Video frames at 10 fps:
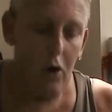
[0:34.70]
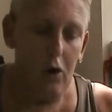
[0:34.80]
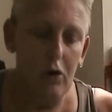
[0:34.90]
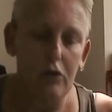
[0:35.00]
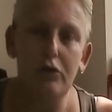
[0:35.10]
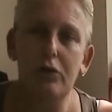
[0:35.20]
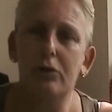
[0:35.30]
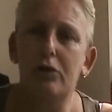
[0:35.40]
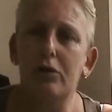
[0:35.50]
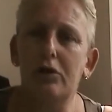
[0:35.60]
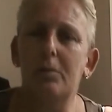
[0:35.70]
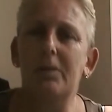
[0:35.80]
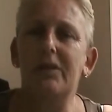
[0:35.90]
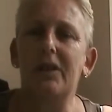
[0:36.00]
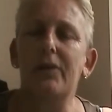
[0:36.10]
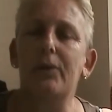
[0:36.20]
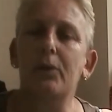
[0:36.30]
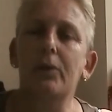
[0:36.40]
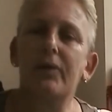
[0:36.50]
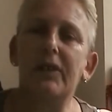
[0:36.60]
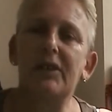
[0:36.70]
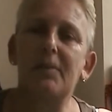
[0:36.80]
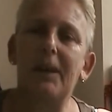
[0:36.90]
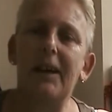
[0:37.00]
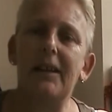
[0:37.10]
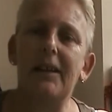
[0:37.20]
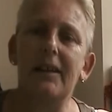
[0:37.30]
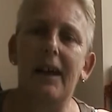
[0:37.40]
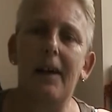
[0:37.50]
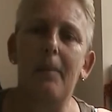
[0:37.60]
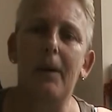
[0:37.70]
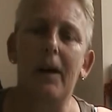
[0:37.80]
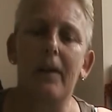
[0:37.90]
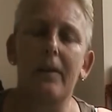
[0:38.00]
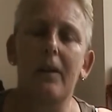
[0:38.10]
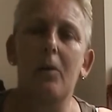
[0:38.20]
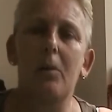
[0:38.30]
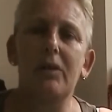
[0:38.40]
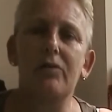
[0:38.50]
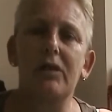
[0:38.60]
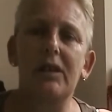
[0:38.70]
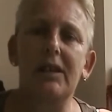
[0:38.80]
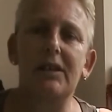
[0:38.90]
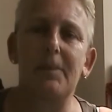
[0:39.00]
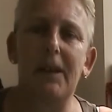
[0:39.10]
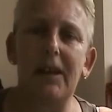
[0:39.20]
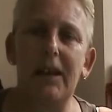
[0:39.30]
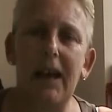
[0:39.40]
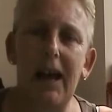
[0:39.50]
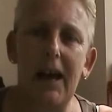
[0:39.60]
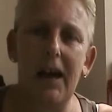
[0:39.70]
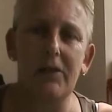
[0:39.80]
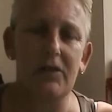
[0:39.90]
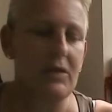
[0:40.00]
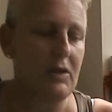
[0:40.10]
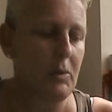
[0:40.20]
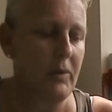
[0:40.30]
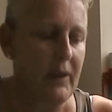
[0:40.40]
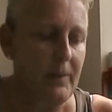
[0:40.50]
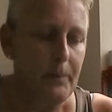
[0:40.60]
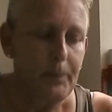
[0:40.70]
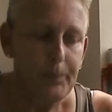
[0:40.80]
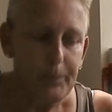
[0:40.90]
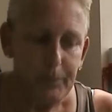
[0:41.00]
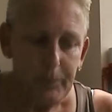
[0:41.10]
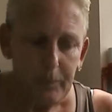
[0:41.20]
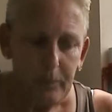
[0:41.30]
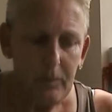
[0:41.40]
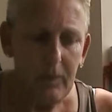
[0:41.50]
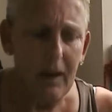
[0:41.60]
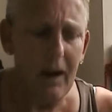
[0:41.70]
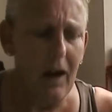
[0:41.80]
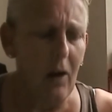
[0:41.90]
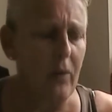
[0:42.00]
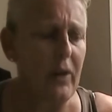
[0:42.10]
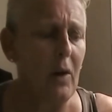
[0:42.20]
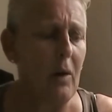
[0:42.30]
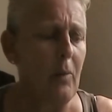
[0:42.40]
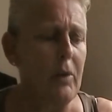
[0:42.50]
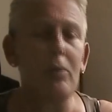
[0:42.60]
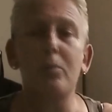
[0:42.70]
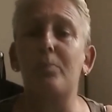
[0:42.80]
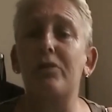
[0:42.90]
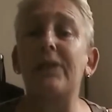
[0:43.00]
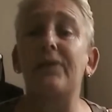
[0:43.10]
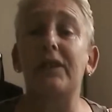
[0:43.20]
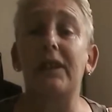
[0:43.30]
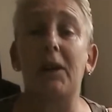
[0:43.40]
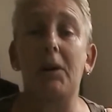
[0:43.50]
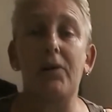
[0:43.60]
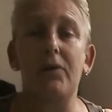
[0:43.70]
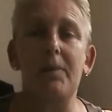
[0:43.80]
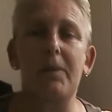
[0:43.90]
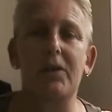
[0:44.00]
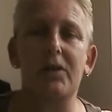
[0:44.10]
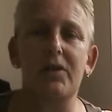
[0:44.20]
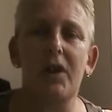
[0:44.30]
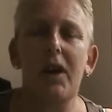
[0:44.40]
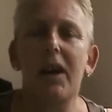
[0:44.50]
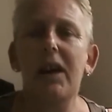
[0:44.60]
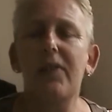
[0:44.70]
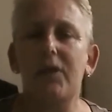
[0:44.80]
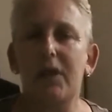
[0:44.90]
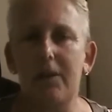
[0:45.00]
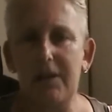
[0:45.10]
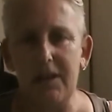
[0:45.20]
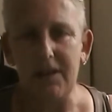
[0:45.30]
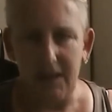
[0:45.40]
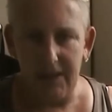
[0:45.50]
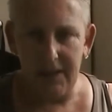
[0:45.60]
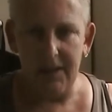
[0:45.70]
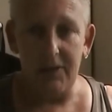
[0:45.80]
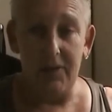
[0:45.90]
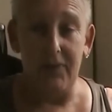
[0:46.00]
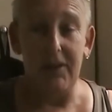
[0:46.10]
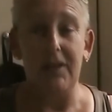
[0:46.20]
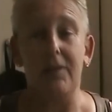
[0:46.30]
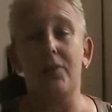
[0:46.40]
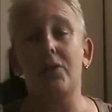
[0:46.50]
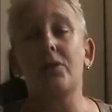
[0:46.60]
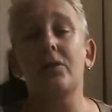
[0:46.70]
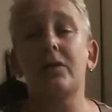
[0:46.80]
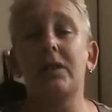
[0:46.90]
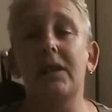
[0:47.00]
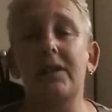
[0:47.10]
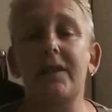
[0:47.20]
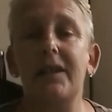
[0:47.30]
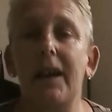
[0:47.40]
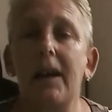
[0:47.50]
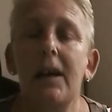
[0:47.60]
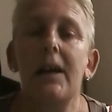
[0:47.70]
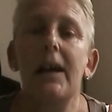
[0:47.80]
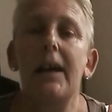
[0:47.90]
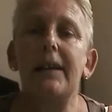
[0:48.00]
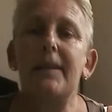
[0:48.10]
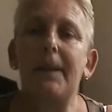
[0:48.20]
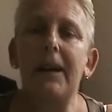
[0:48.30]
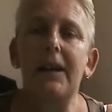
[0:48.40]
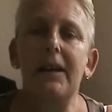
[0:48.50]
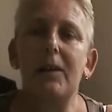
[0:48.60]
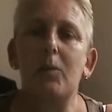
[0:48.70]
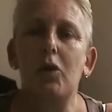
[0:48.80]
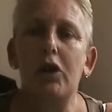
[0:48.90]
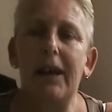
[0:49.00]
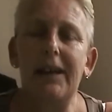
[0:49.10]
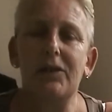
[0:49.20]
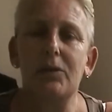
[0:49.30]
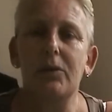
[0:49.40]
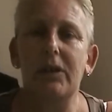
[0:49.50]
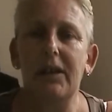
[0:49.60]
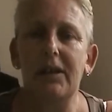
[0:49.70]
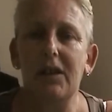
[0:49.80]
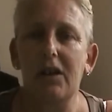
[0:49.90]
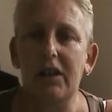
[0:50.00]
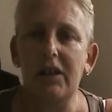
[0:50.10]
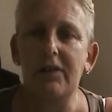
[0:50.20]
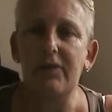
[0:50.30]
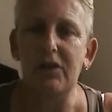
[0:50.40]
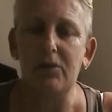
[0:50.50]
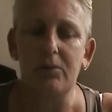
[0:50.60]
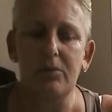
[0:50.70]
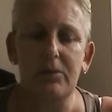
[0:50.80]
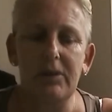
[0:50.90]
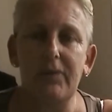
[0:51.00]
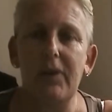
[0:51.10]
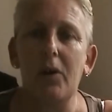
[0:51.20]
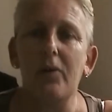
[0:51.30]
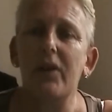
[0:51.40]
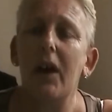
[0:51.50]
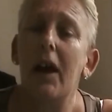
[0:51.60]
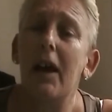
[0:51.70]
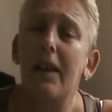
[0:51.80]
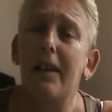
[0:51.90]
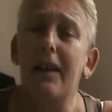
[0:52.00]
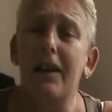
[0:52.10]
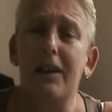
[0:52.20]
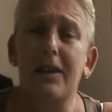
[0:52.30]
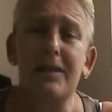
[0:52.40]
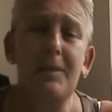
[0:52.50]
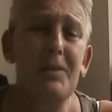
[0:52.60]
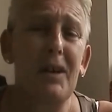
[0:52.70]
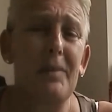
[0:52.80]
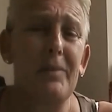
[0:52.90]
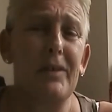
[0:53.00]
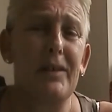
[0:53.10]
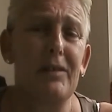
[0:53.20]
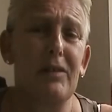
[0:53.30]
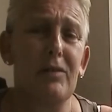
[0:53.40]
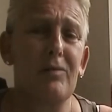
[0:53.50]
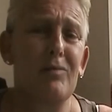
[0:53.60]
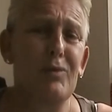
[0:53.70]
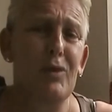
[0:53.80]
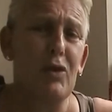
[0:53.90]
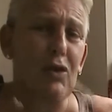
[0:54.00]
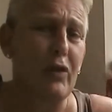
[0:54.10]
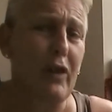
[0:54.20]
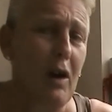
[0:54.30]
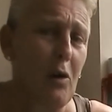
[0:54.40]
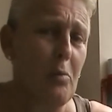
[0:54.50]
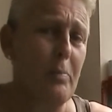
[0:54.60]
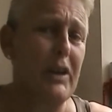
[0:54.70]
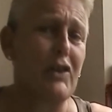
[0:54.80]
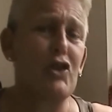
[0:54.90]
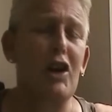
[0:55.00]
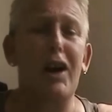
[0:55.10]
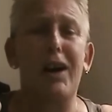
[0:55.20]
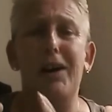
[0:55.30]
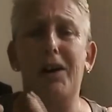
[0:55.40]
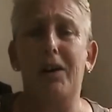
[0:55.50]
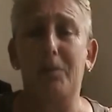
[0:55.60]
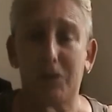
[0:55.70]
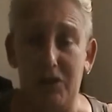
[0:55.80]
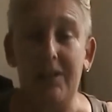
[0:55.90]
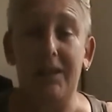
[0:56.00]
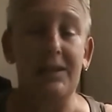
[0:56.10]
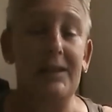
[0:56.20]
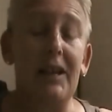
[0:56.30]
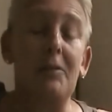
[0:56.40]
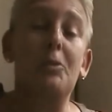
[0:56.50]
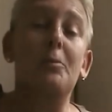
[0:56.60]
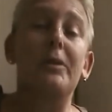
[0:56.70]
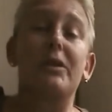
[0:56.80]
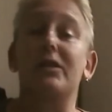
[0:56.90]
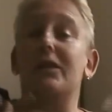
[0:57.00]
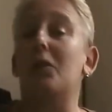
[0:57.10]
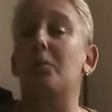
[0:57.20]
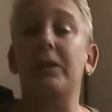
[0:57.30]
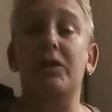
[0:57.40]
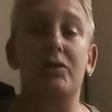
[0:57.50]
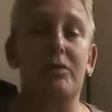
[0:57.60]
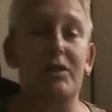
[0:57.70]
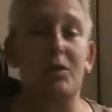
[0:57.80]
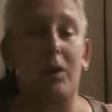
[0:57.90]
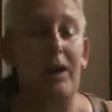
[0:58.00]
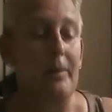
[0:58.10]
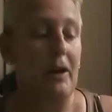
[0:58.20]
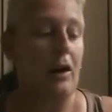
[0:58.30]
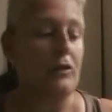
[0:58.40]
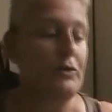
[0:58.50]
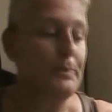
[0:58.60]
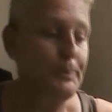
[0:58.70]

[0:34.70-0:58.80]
on YouTube and so forth explaining that, but no one's really explaining how to deal with it. Although I will briefly go over it, because even though, as I say, there's loads of videos on the internet explaining what gang stalking target individual involves, sometimes they're not got the whole picture, which is understandable because the whole picture is quite large.